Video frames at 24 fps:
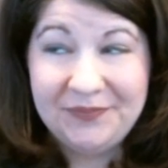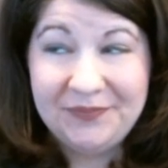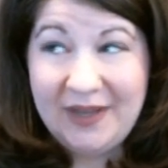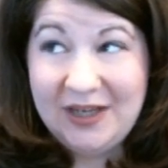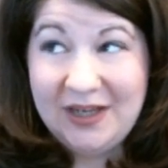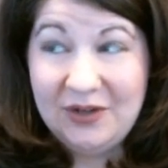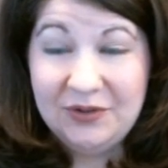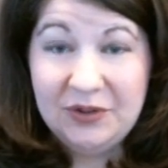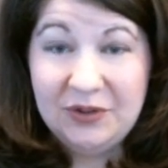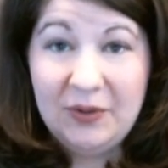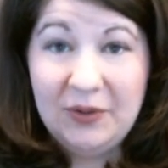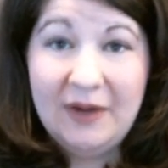I
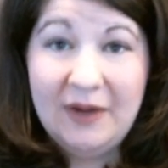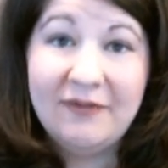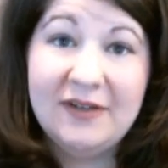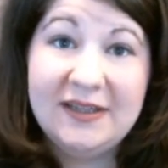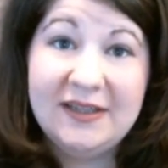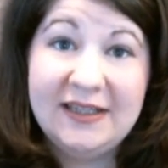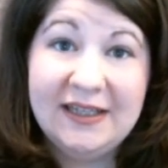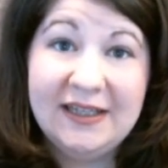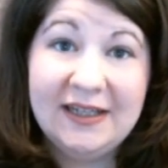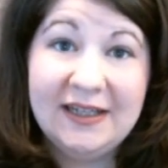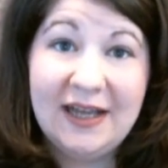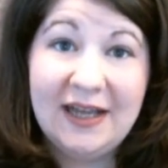don't know
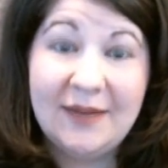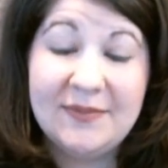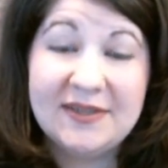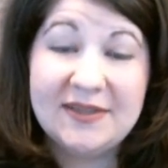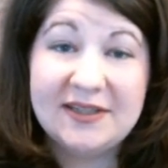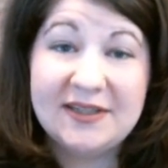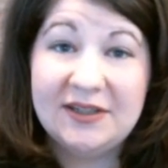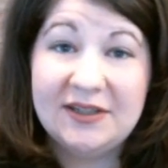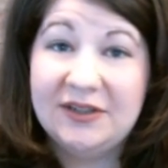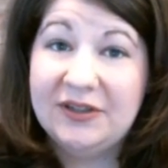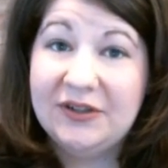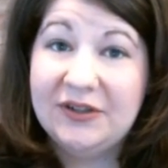everything. I'm
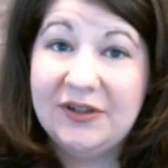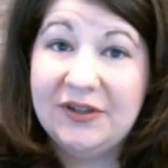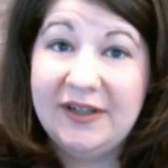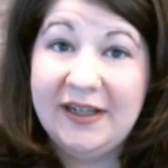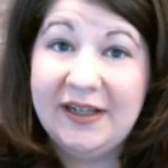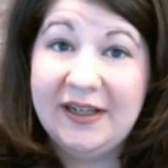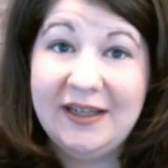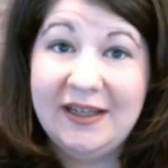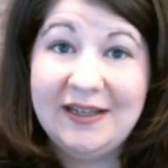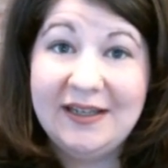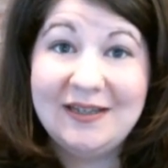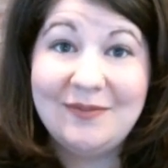still
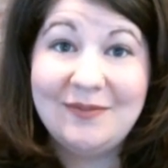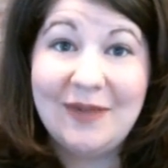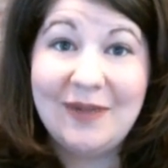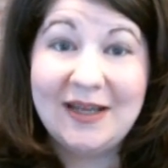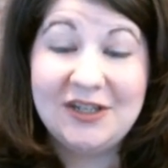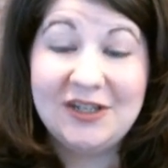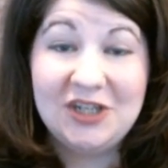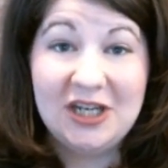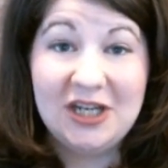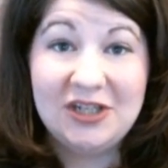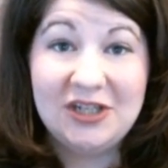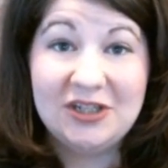learning. eBay
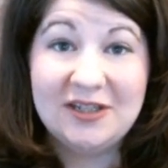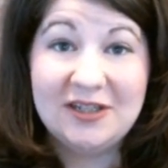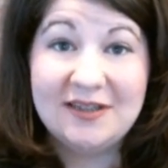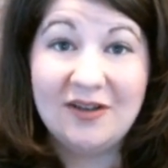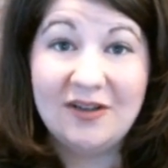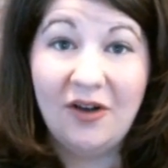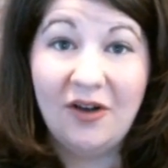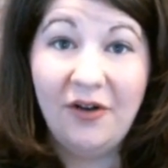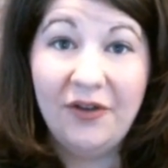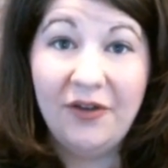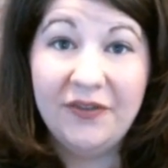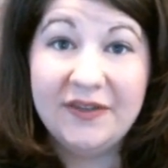changes
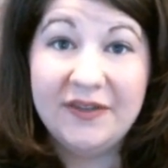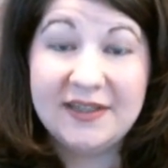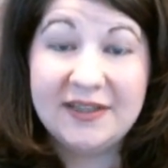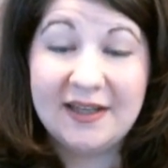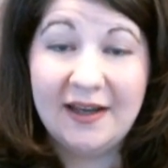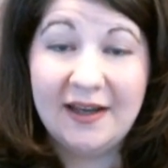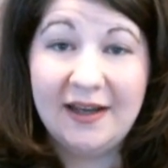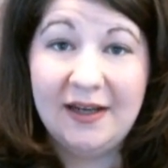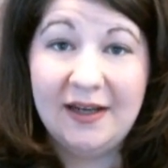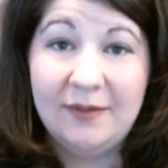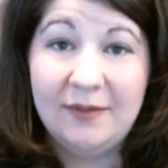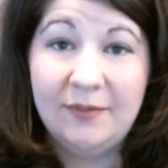all the
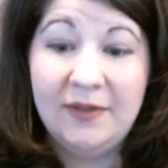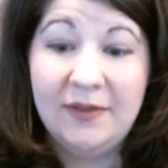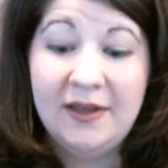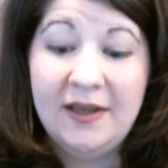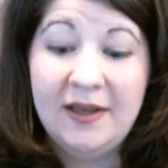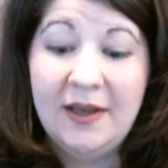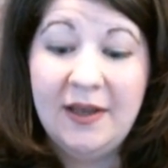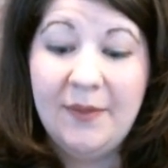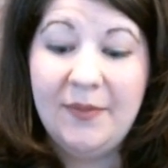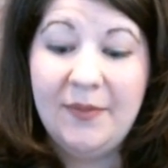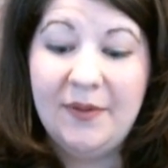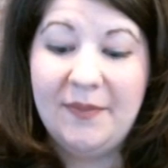time,
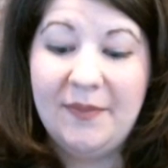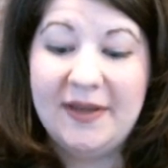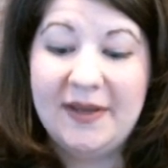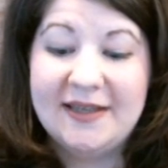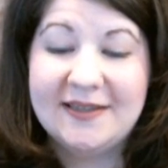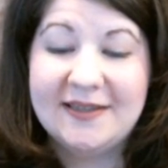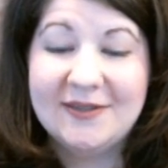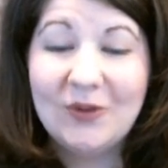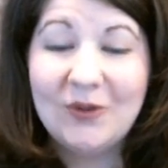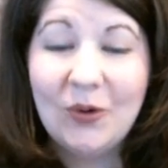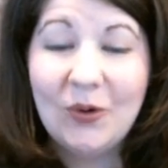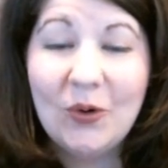but my
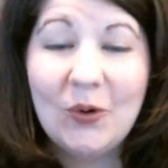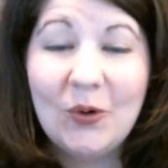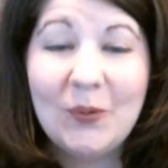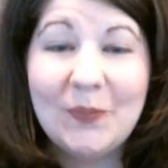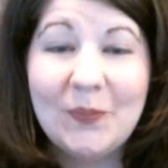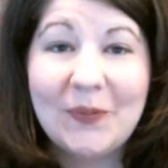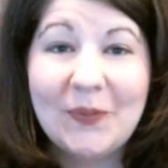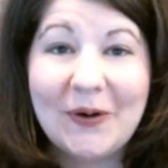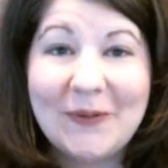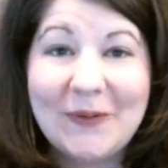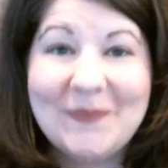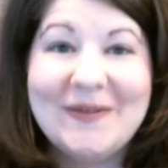sole
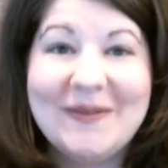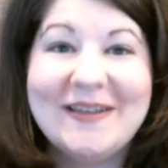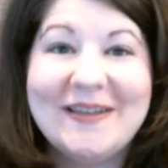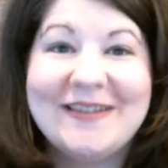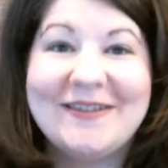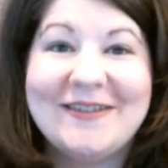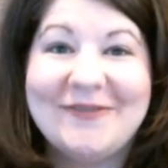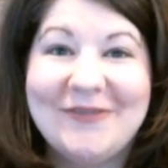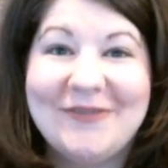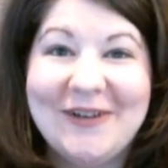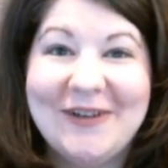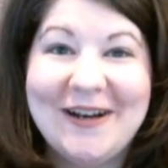purpose
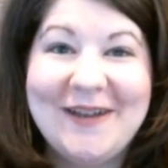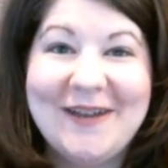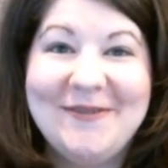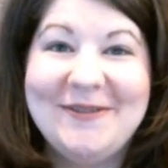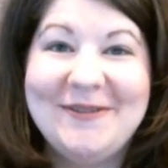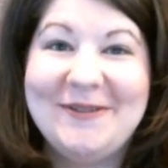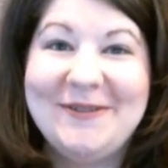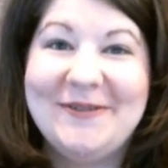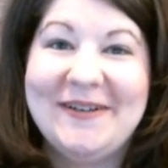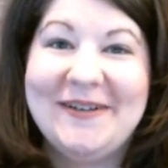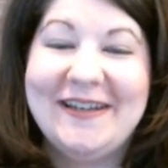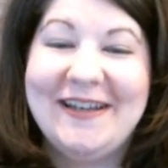of what I'm
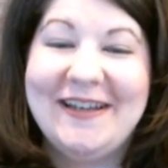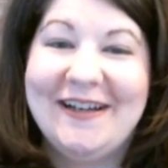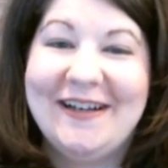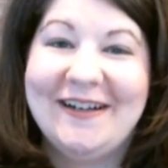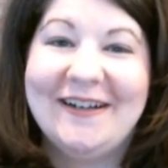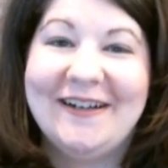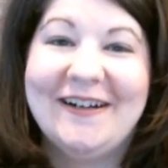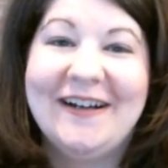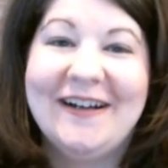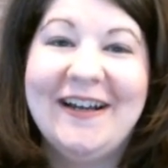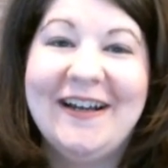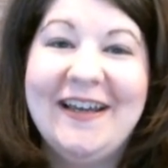doing
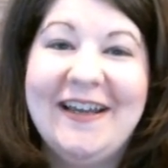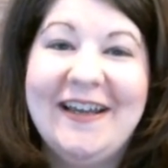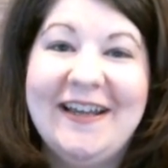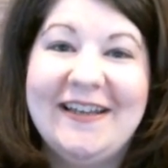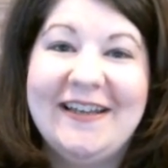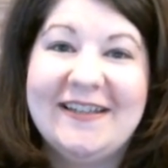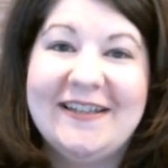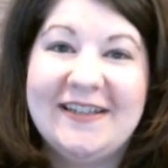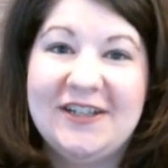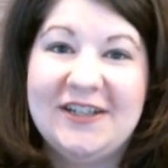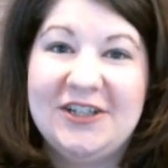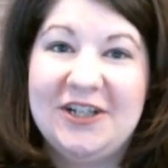here is
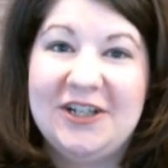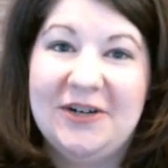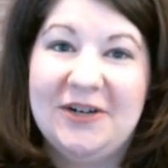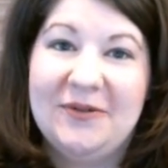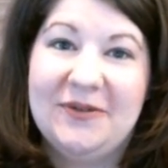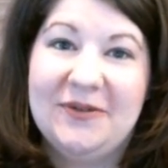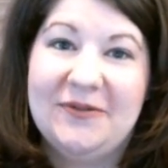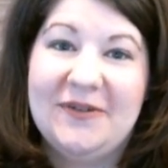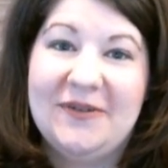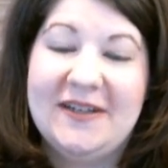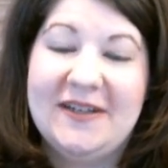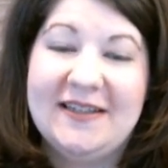to share
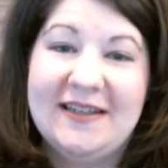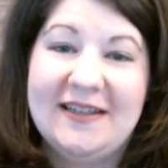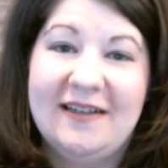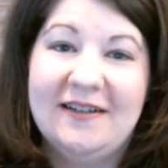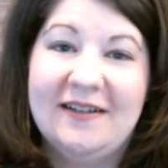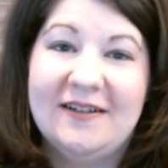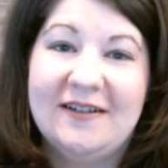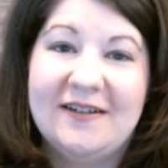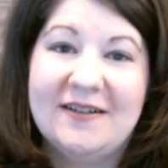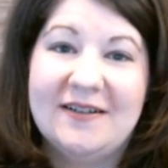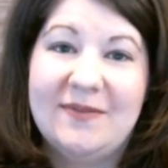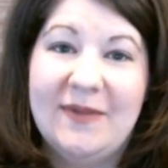with
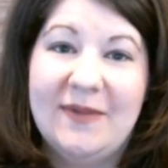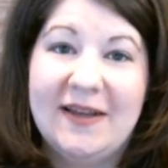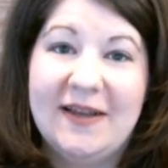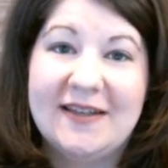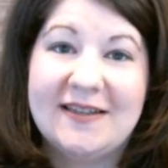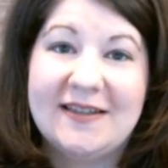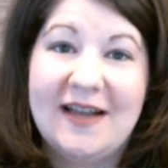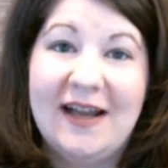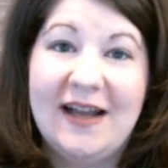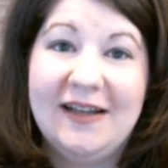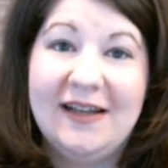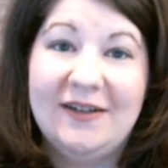resellers, because
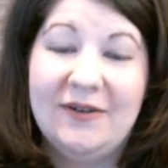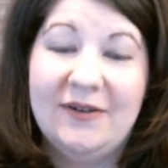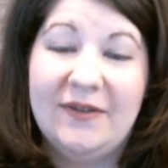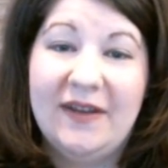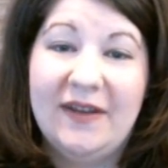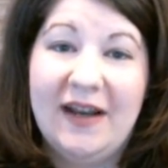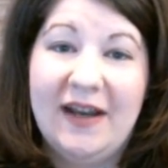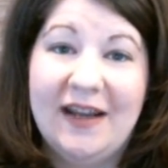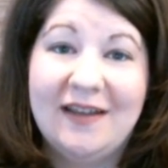I know that I